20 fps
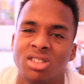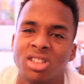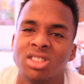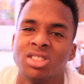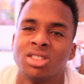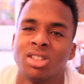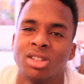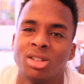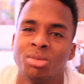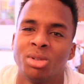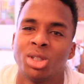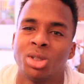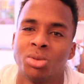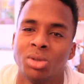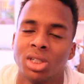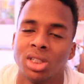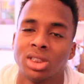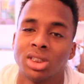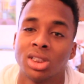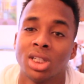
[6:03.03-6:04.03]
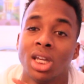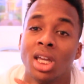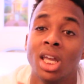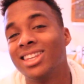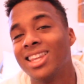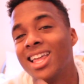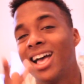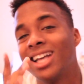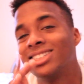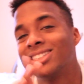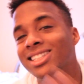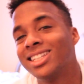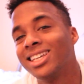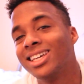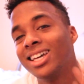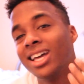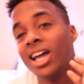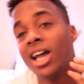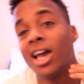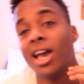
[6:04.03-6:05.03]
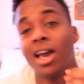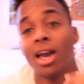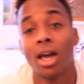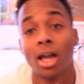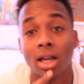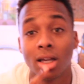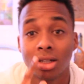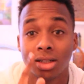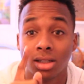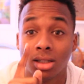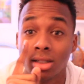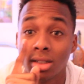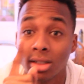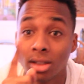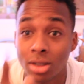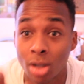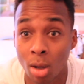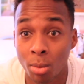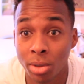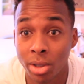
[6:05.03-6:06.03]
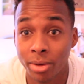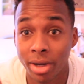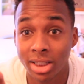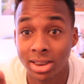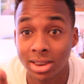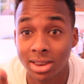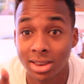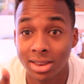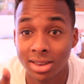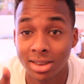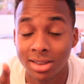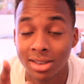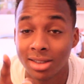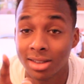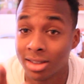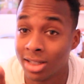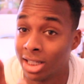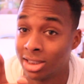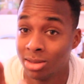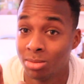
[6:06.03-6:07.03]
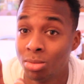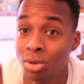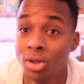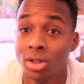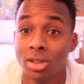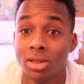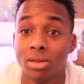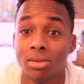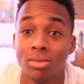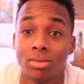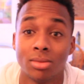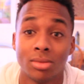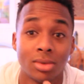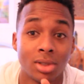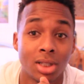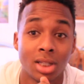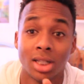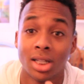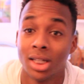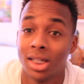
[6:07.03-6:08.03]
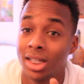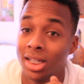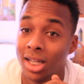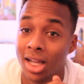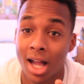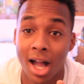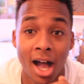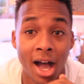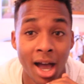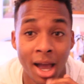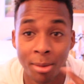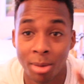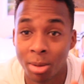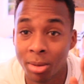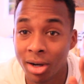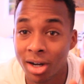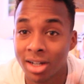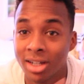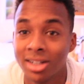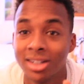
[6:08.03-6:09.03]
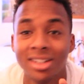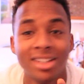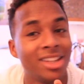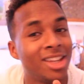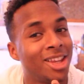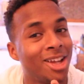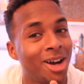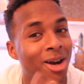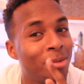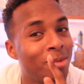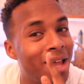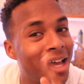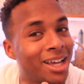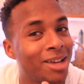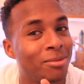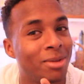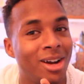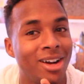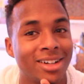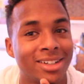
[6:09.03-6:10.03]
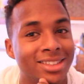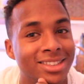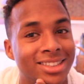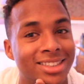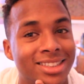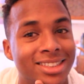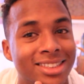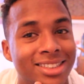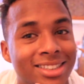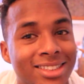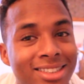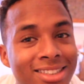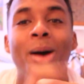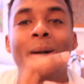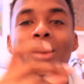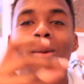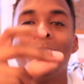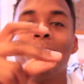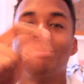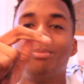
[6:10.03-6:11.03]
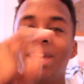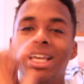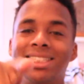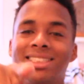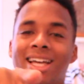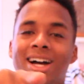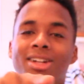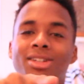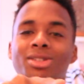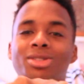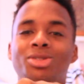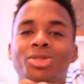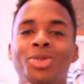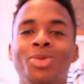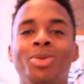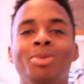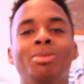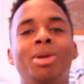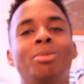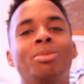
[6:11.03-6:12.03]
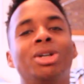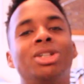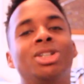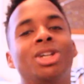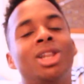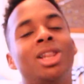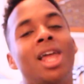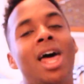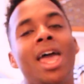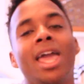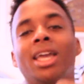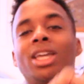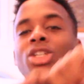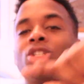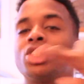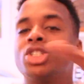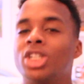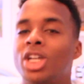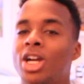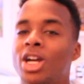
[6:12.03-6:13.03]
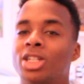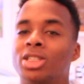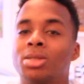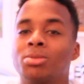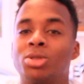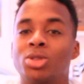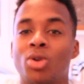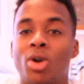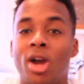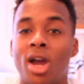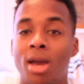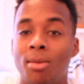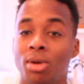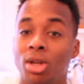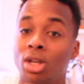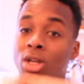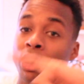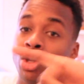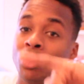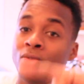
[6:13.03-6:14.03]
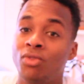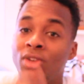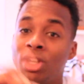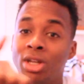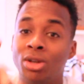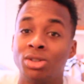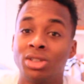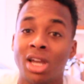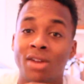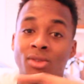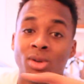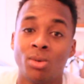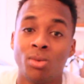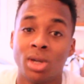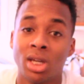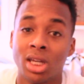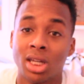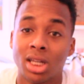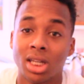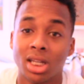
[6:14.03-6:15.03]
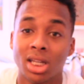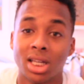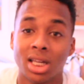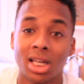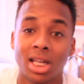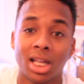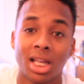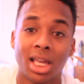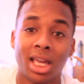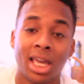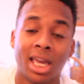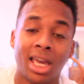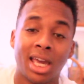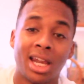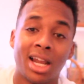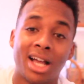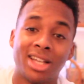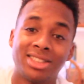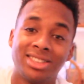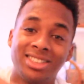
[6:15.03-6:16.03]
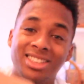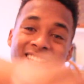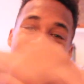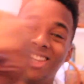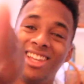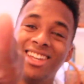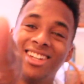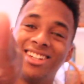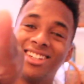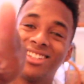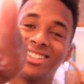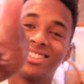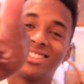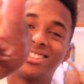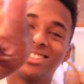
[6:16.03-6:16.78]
just a little bit tweaks. And lastly, don't be racist. That's important. I'm American, there are Black Americans. Peace out, YouTube. Remember to like, share, subscribe, new videos every week, and I'll see y'all later.